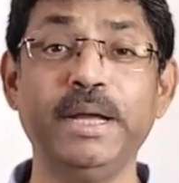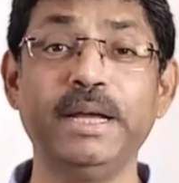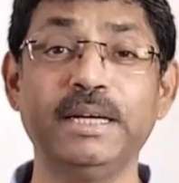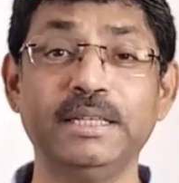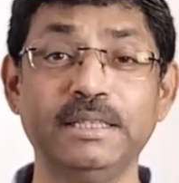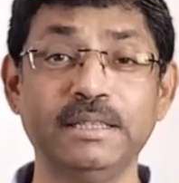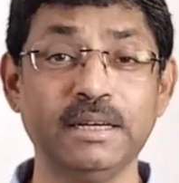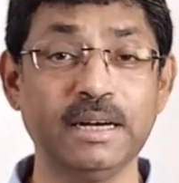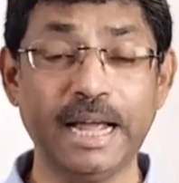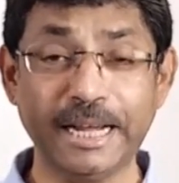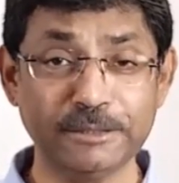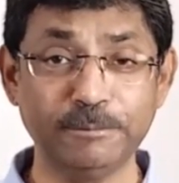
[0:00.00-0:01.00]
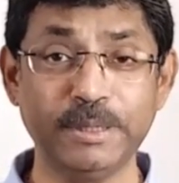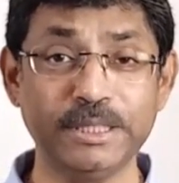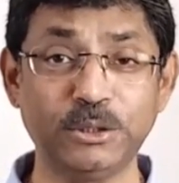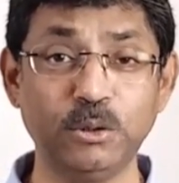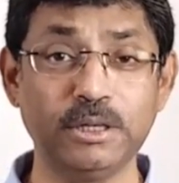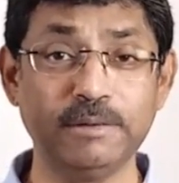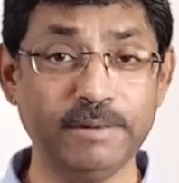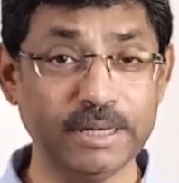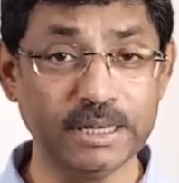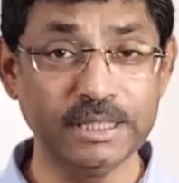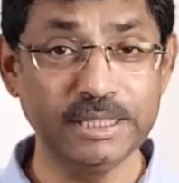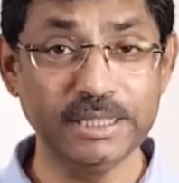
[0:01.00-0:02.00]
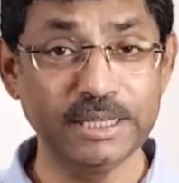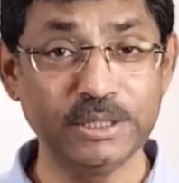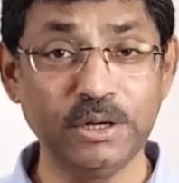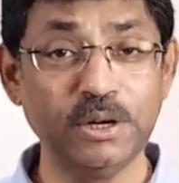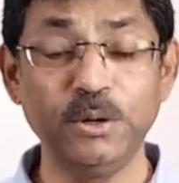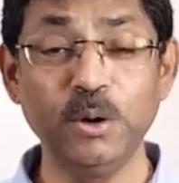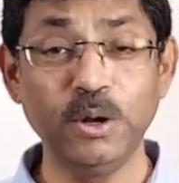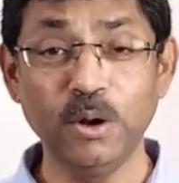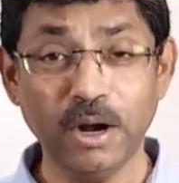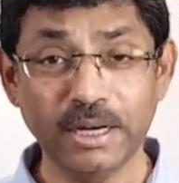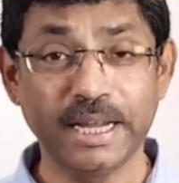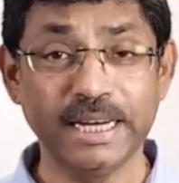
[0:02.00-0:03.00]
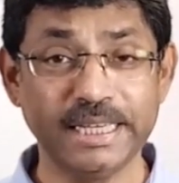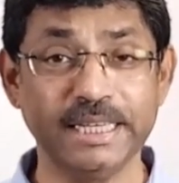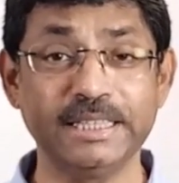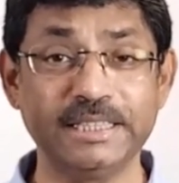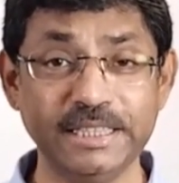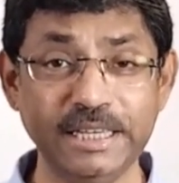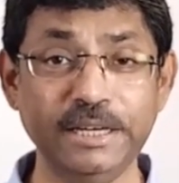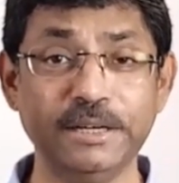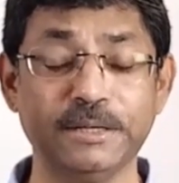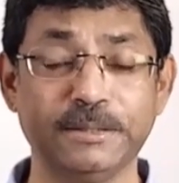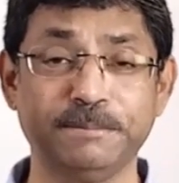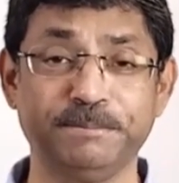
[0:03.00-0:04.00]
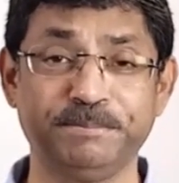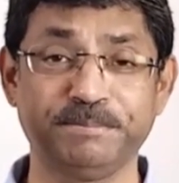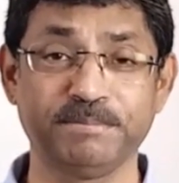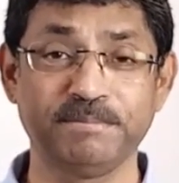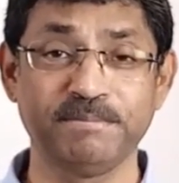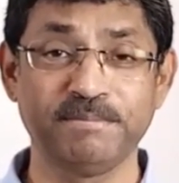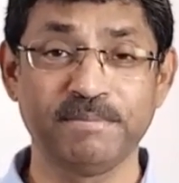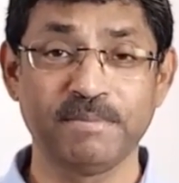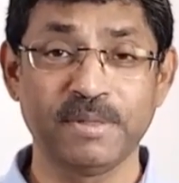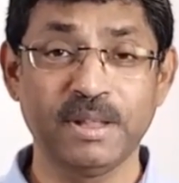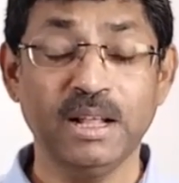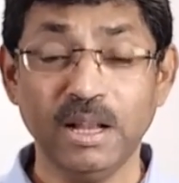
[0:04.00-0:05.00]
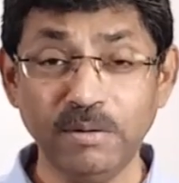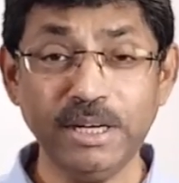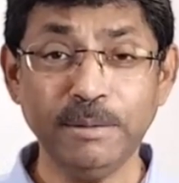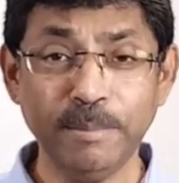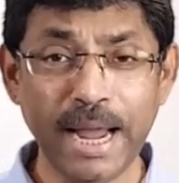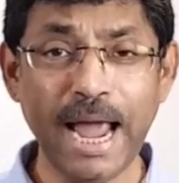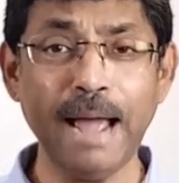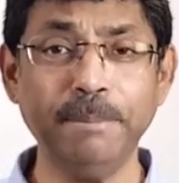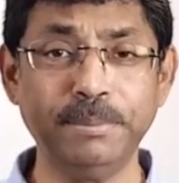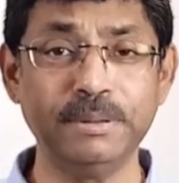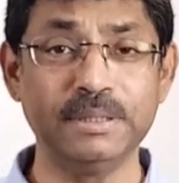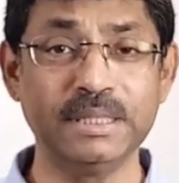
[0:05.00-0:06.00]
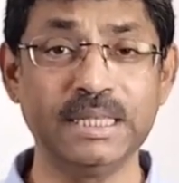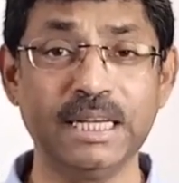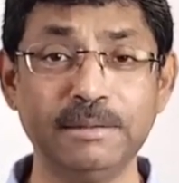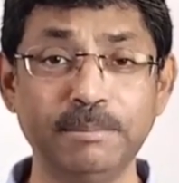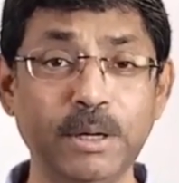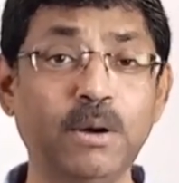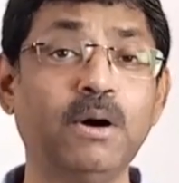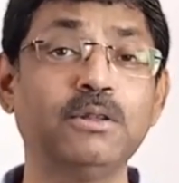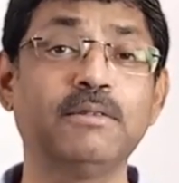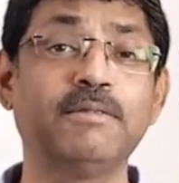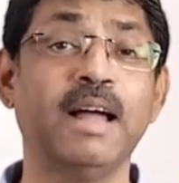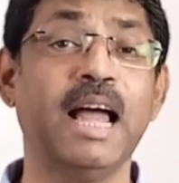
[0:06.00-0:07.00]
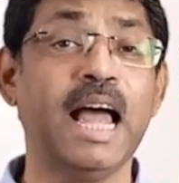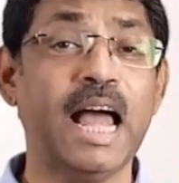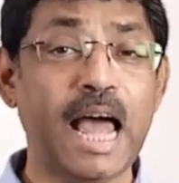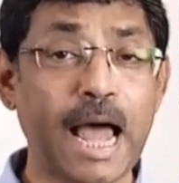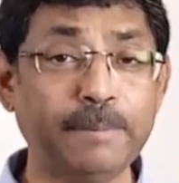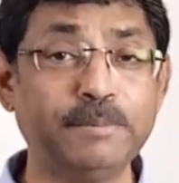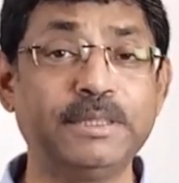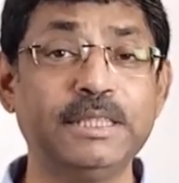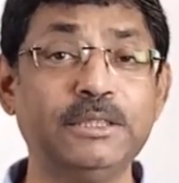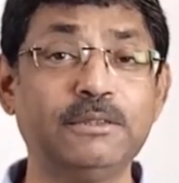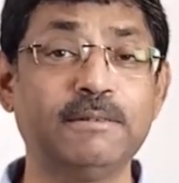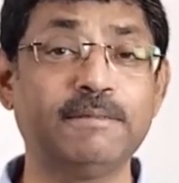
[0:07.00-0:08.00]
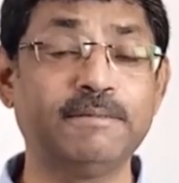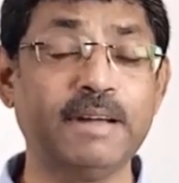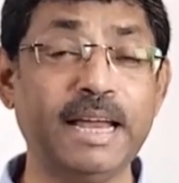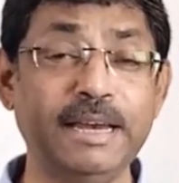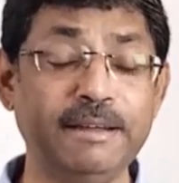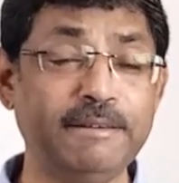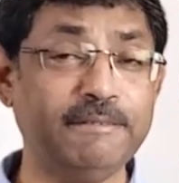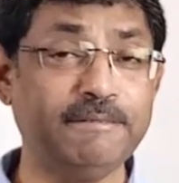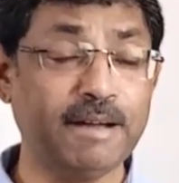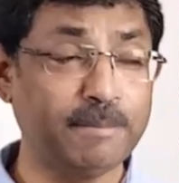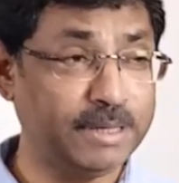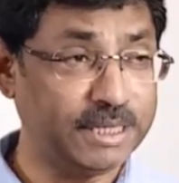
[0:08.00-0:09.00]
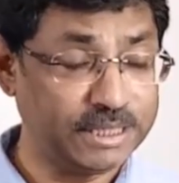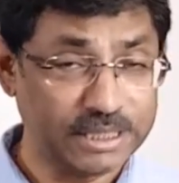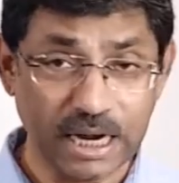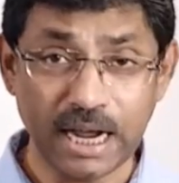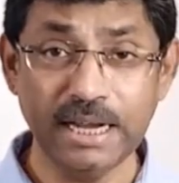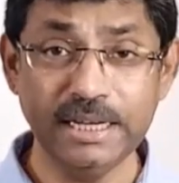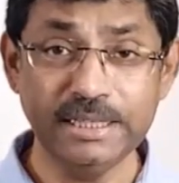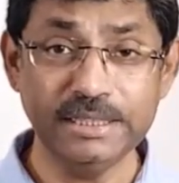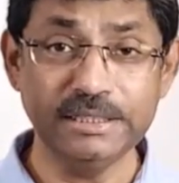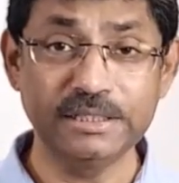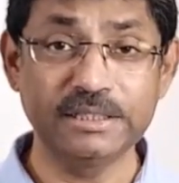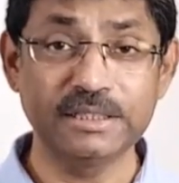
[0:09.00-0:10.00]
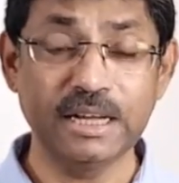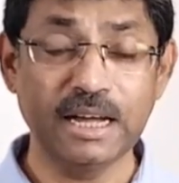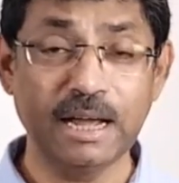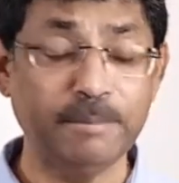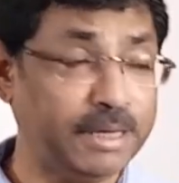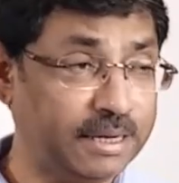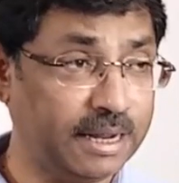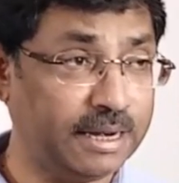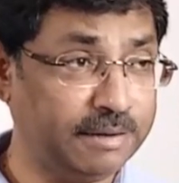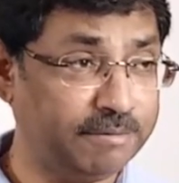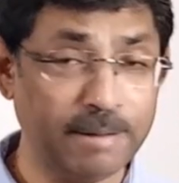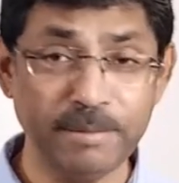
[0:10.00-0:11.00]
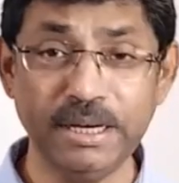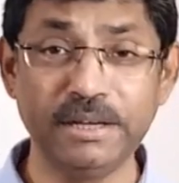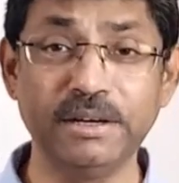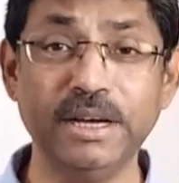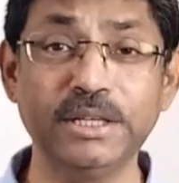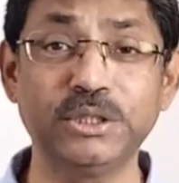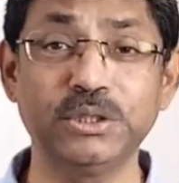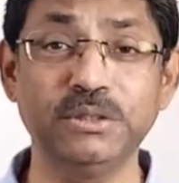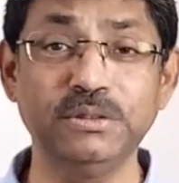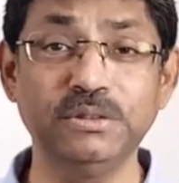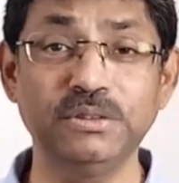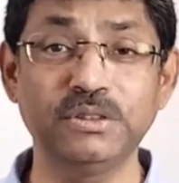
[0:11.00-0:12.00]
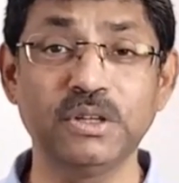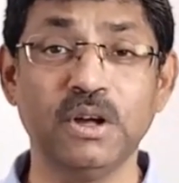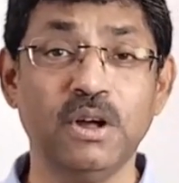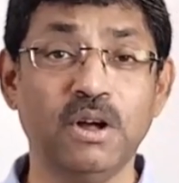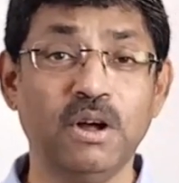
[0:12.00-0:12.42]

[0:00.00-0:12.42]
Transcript: me and expressed your difficulty that you're not getting a senior. Now, it may happen that because of absence of any family ties, any family connections,